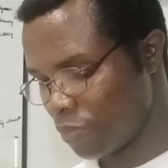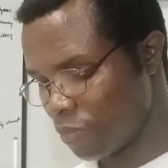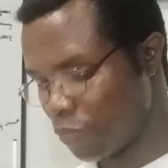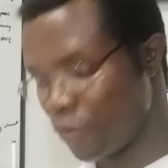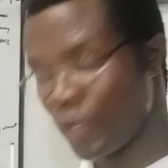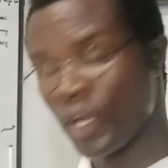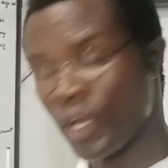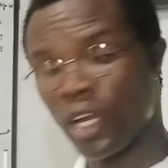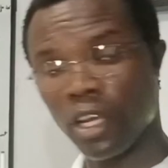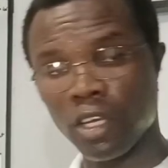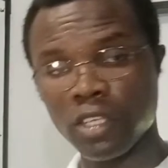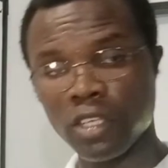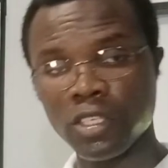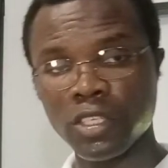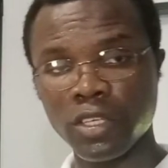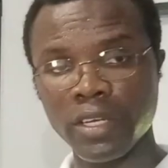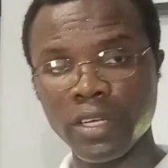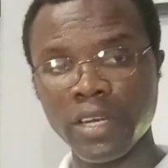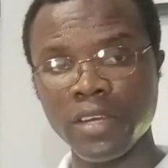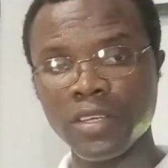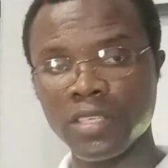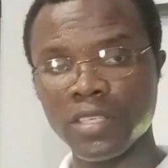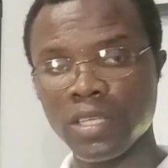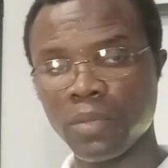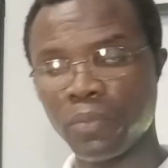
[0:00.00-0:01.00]
precursor,
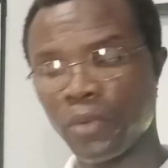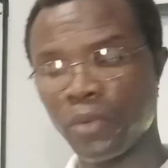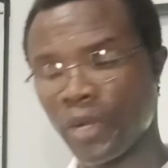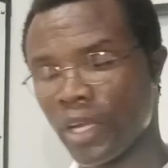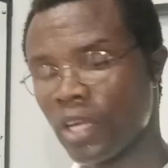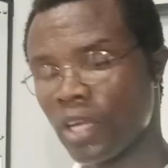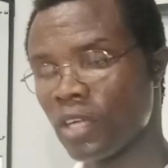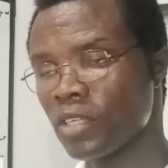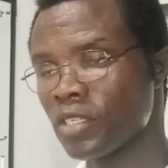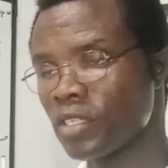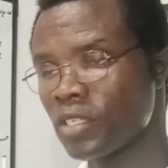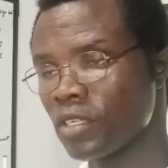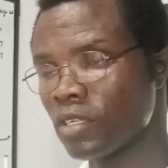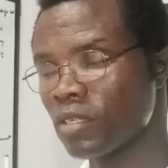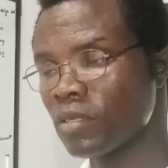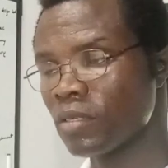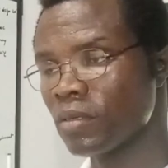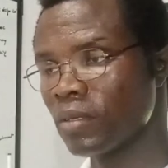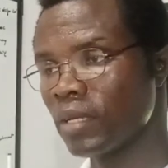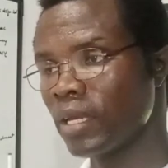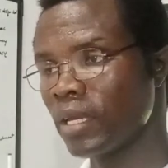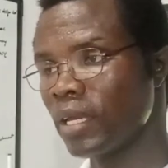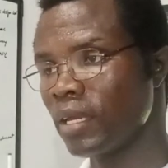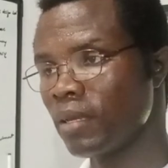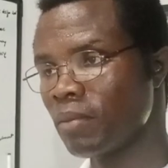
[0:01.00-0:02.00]
there is a precursor,
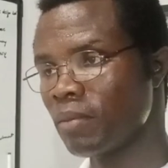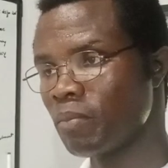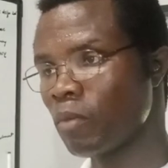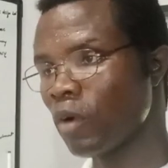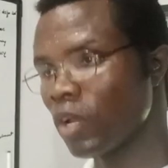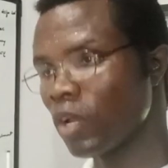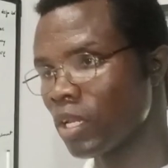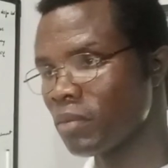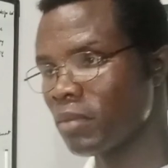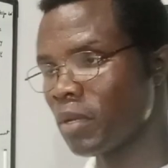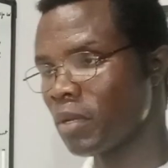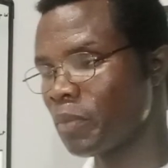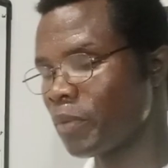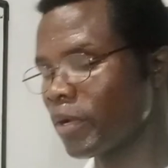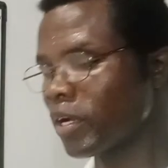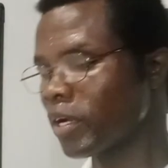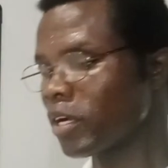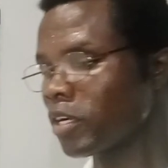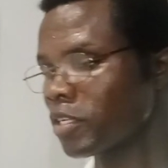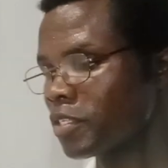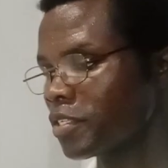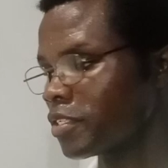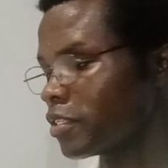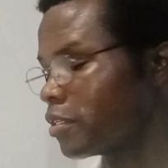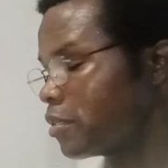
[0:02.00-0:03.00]
a polymer
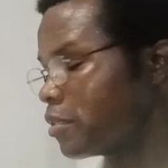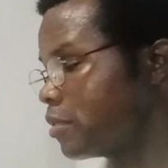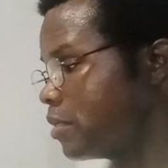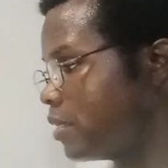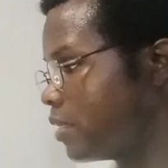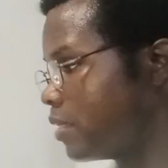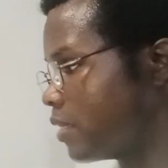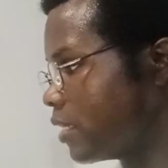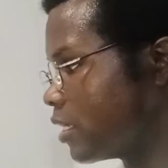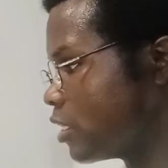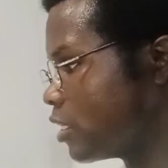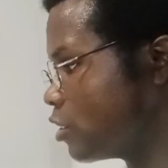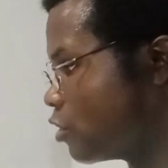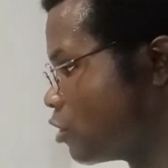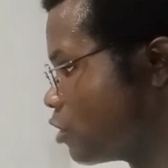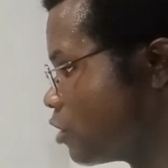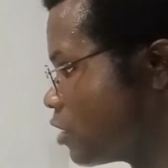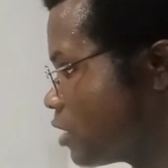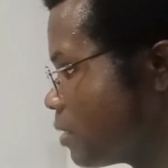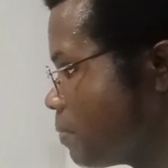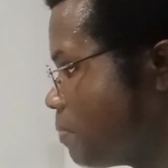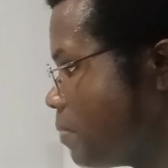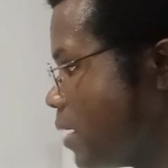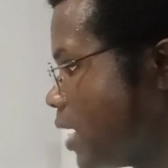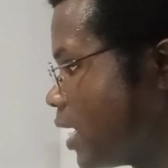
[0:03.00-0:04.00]
precursor that is
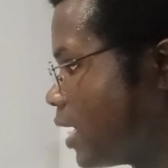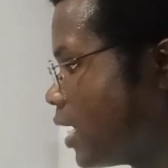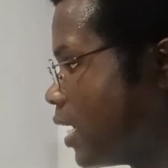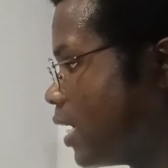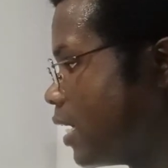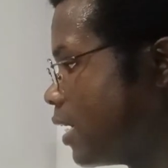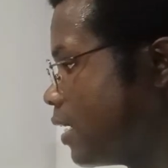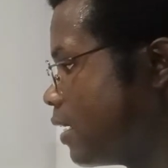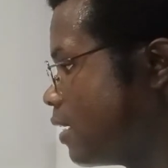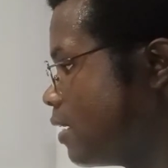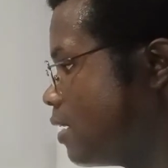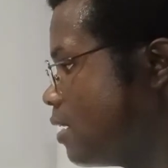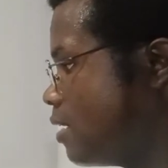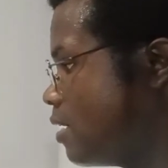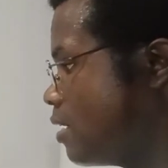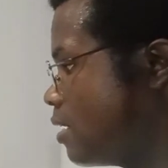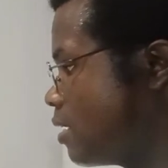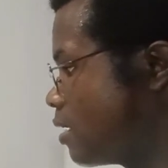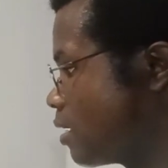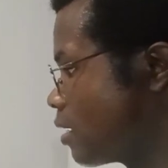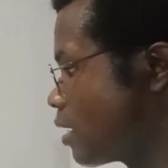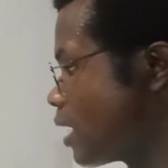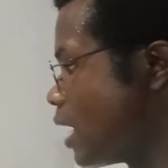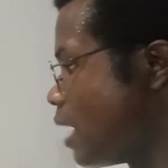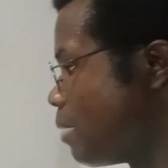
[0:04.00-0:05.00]
used in making
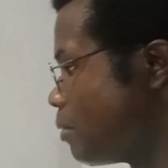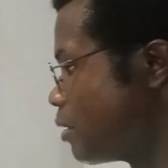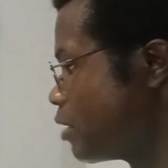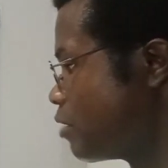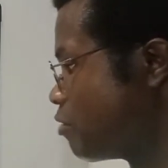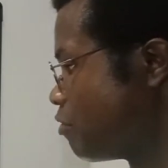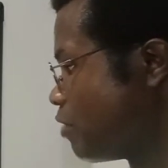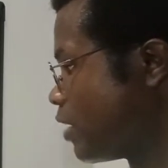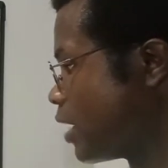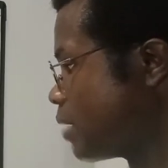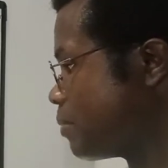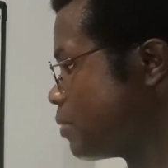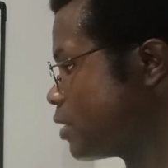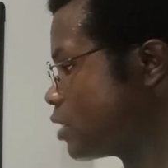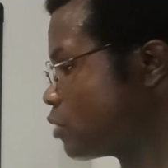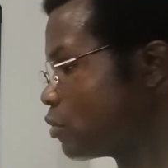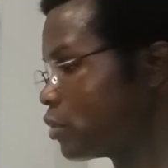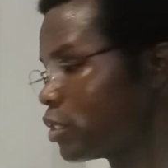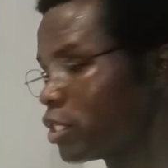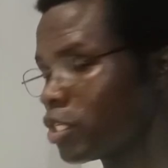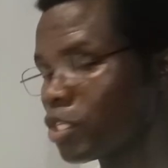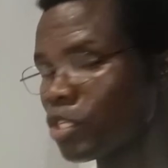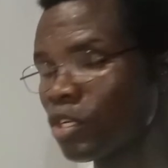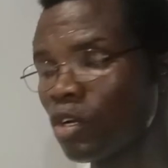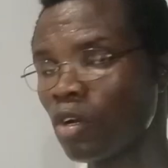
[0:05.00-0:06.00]
carbon fibers,
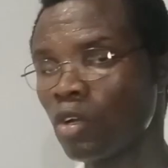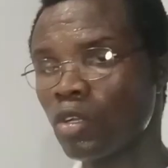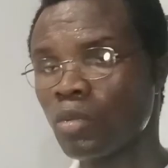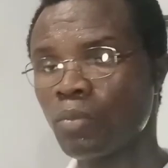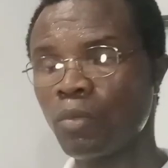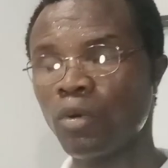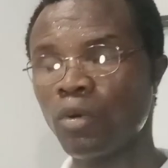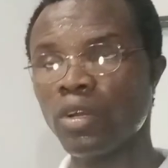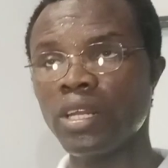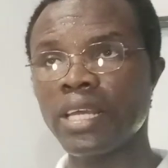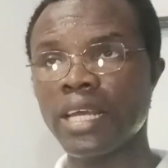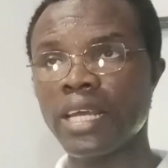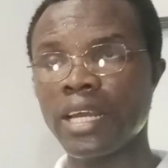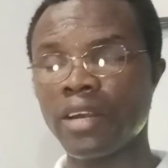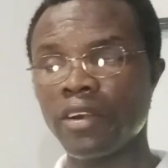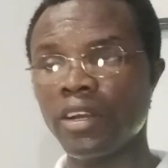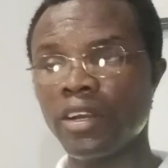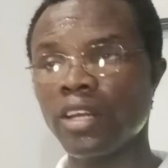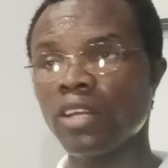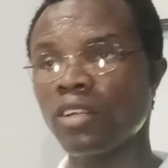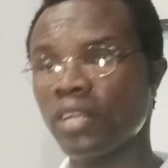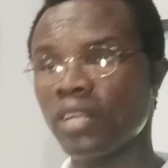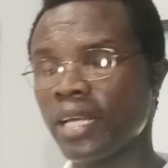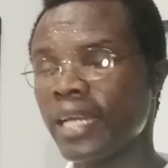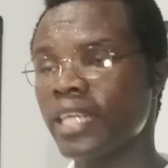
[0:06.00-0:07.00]
which is called
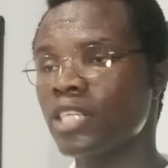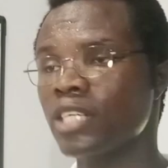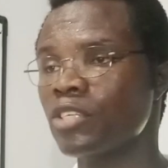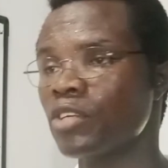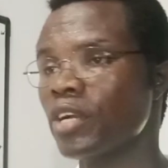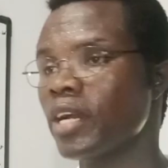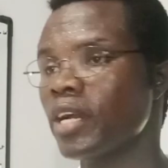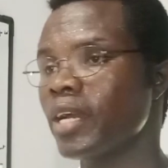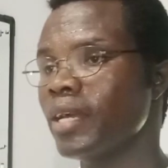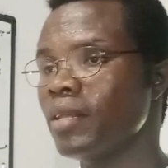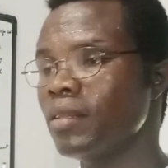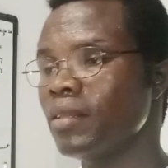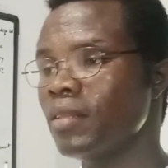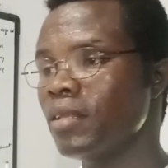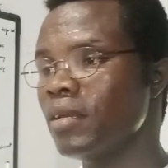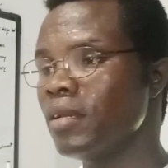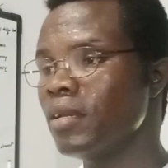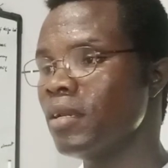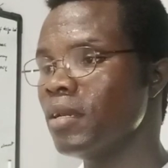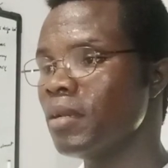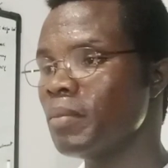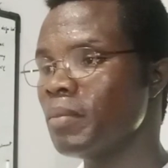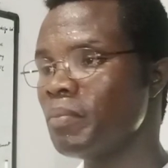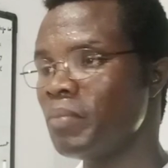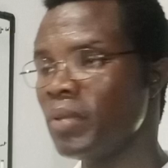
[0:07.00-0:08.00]
polyacrylonitrile,
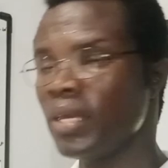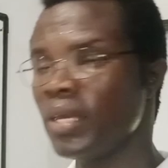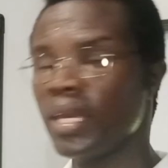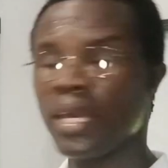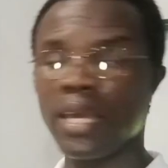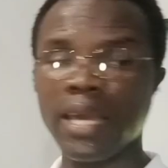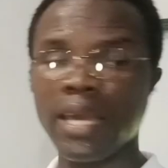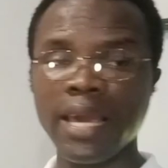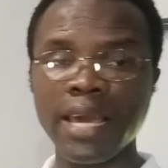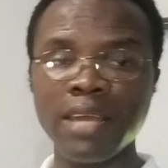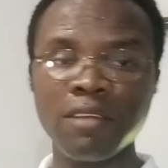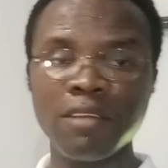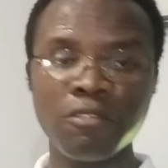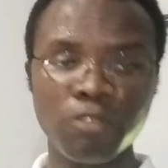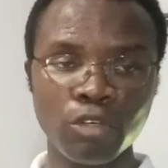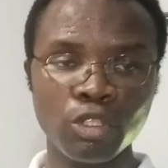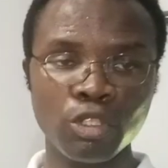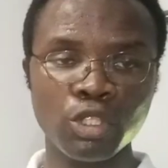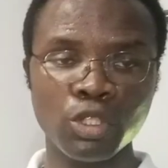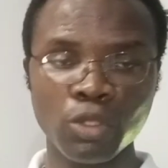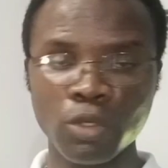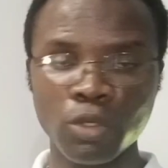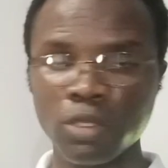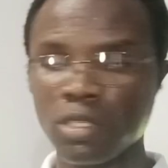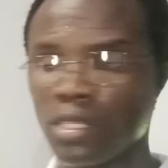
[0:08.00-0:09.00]
PAN for
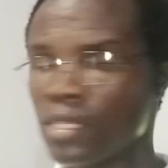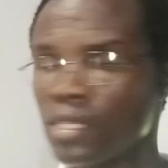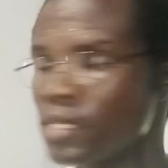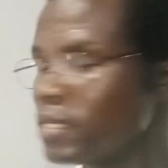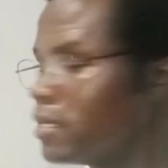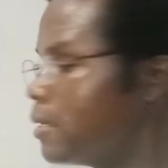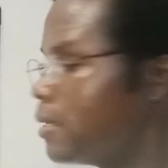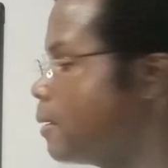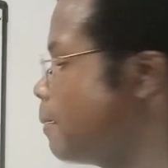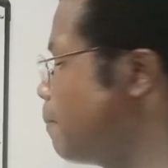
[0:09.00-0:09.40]
short.